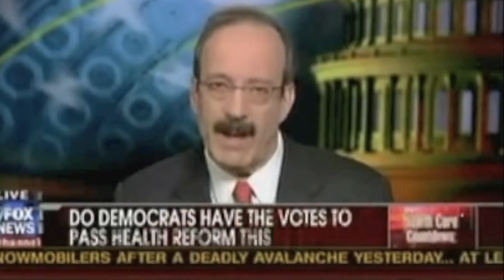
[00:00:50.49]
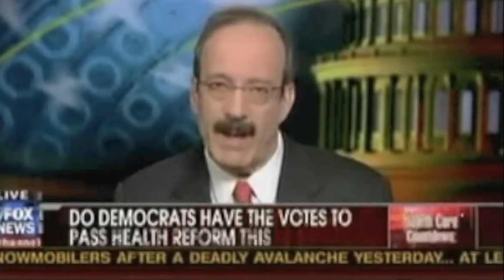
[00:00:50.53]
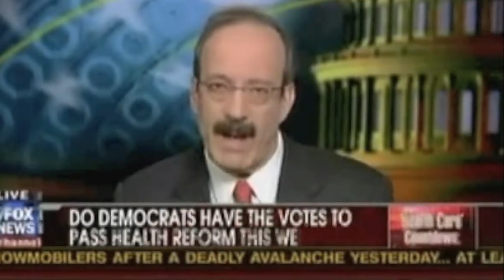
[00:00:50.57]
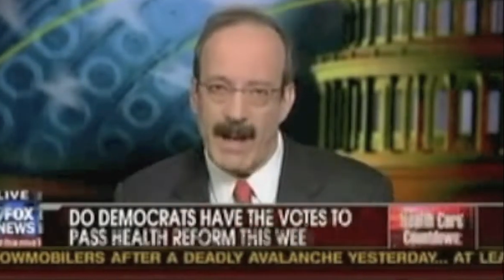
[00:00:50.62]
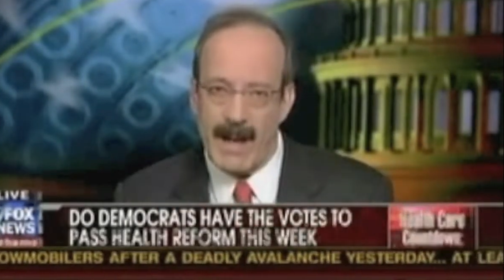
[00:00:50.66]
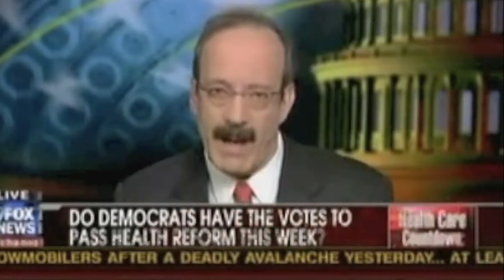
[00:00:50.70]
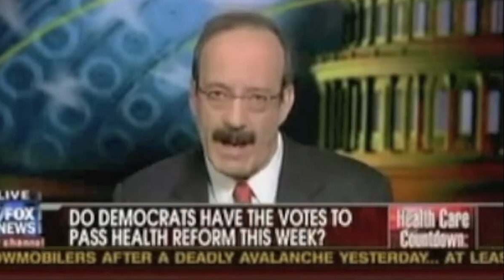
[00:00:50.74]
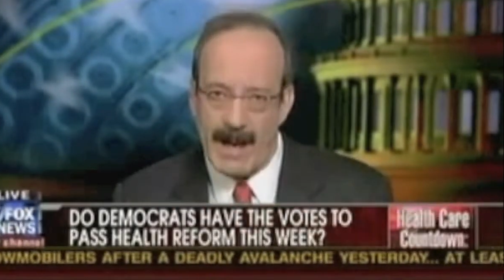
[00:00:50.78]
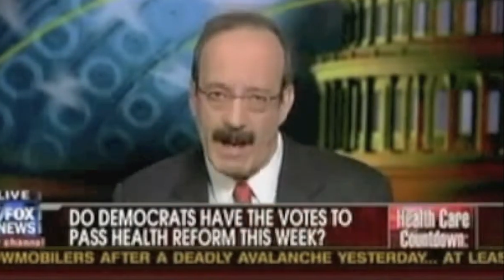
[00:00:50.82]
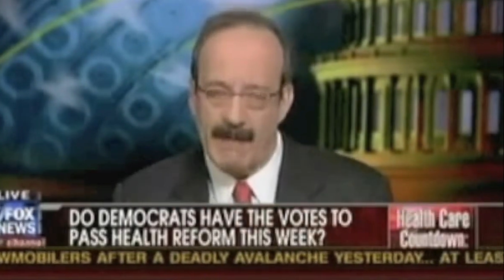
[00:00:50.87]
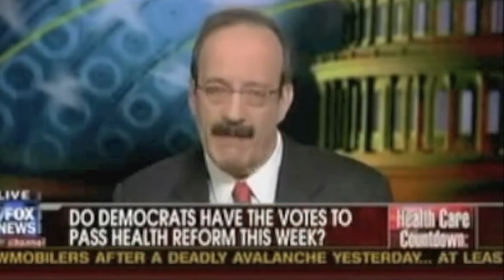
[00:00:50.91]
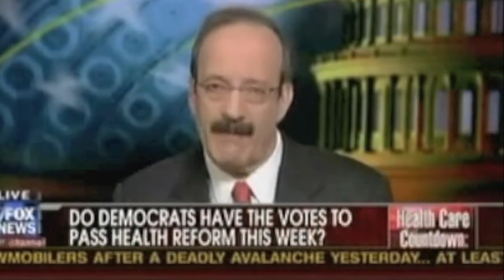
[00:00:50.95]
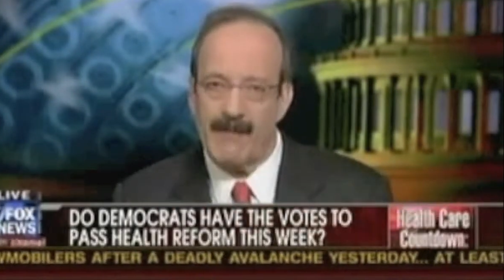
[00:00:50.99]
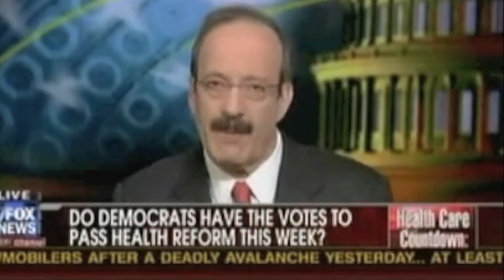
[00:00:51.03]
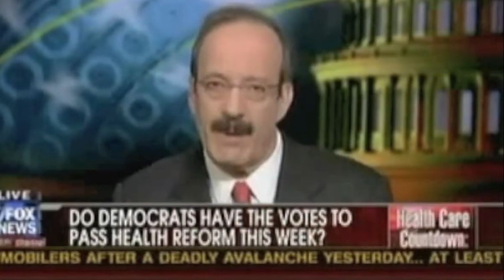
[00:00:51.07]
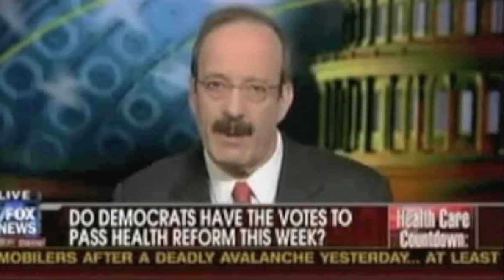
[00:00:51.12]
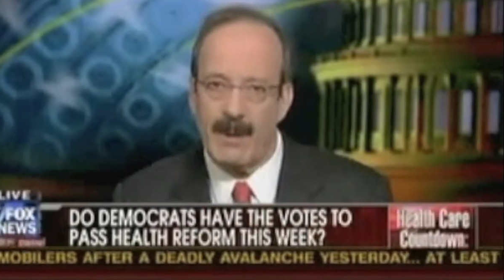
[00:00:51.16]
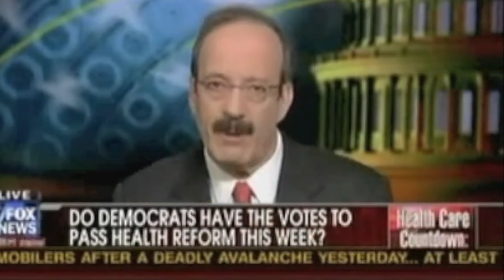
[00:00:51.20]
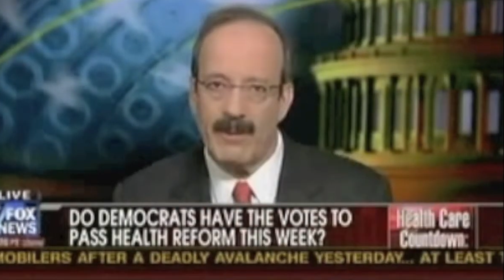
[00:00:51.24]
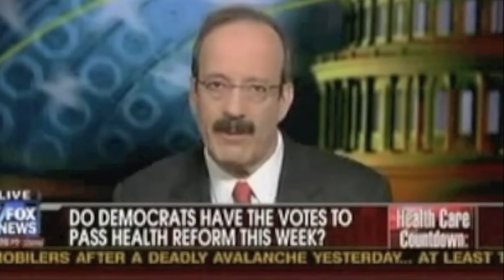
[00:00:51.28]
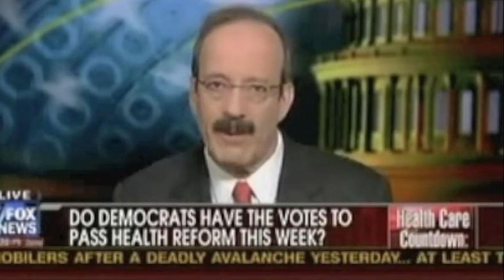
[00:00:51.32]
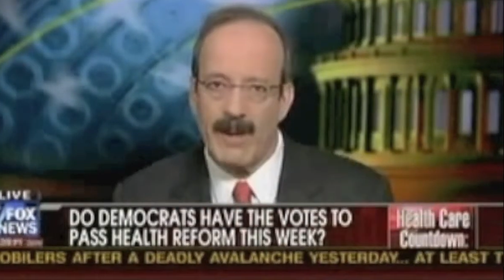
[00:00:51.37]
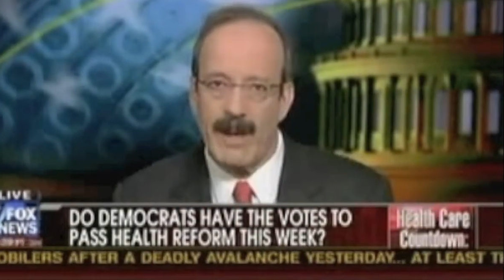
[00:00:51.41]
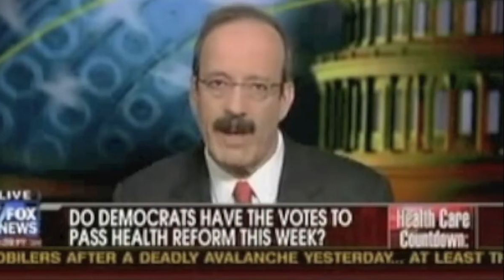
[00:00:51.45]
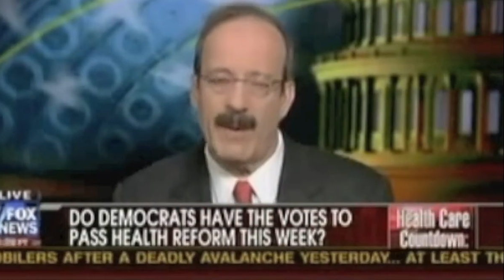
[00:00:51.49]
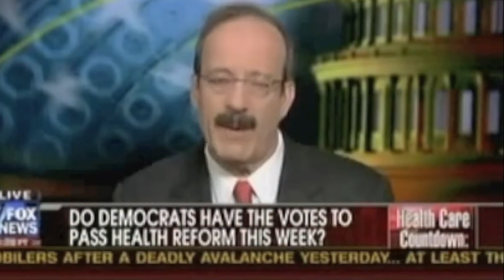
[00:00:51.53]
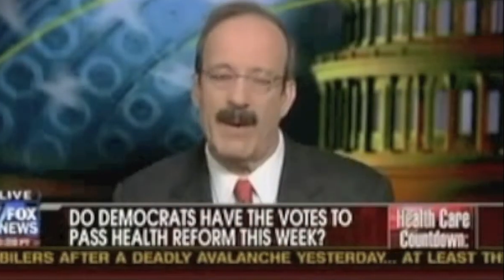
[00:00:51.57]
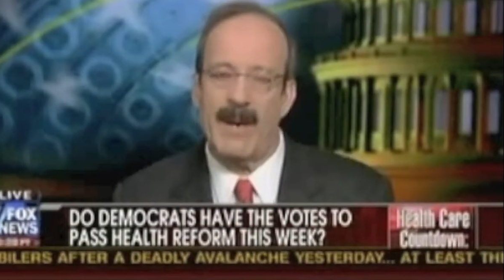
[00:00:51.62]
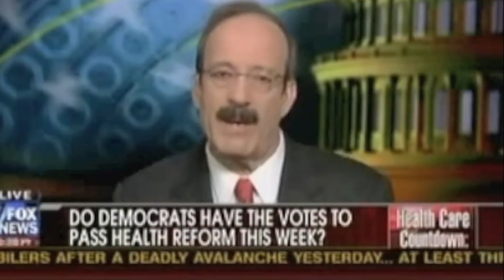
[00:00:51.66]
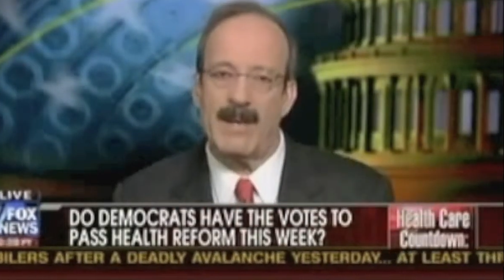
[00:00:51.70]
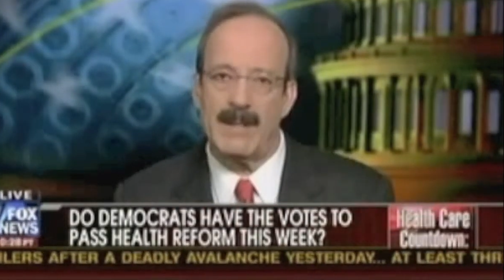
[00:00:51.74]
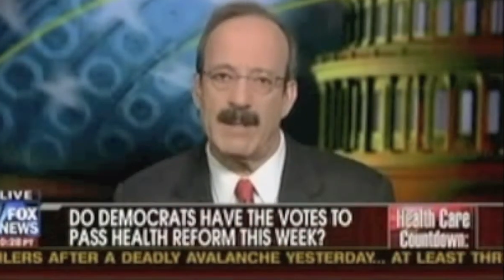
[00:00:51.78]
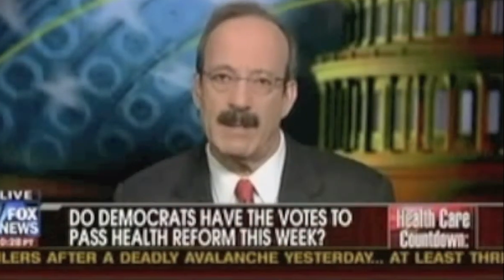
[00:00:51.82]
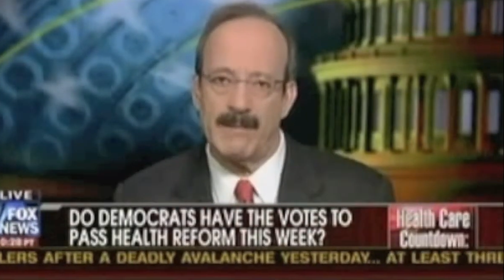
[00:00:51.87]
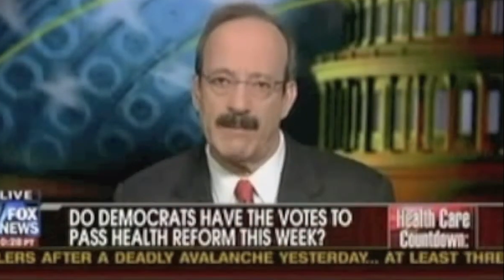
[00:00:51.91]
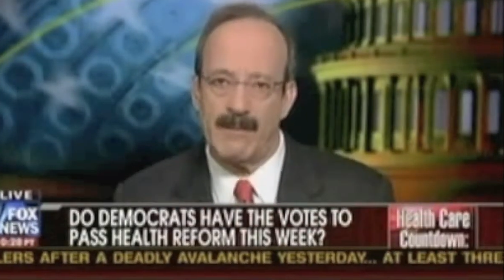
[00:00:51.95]
But I am for health care.
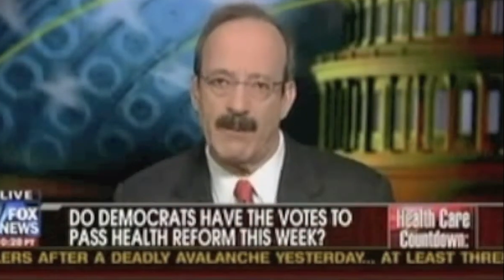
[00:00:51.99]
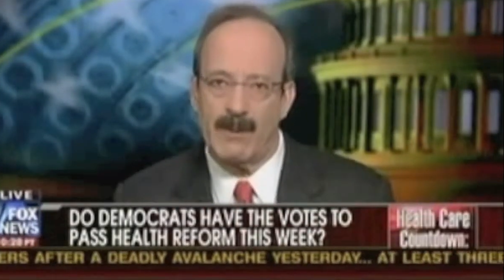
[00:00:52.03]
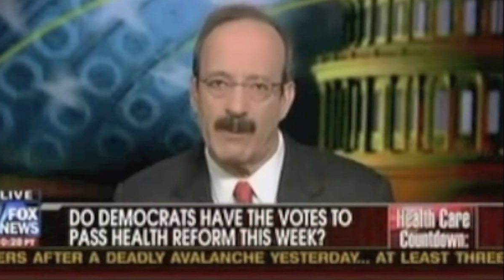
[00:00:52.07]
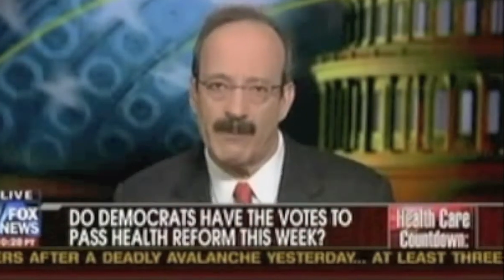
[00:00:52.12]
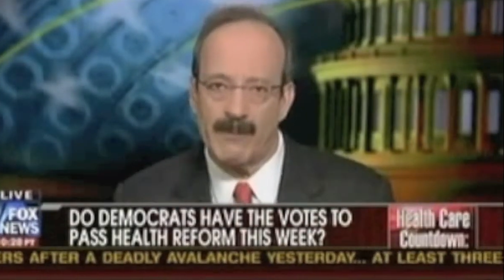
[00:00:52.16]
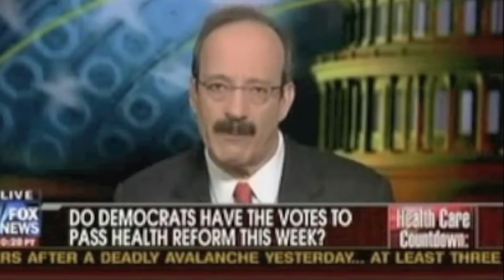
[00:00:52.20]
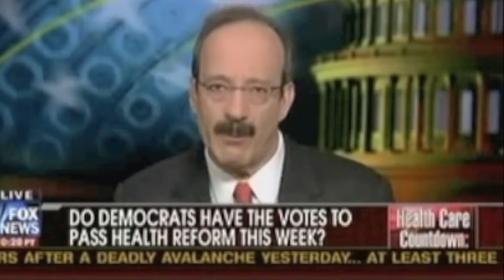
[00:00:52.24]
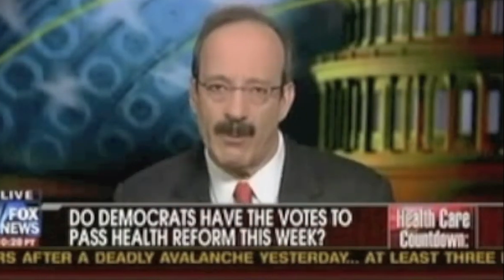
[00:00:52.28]
I did vote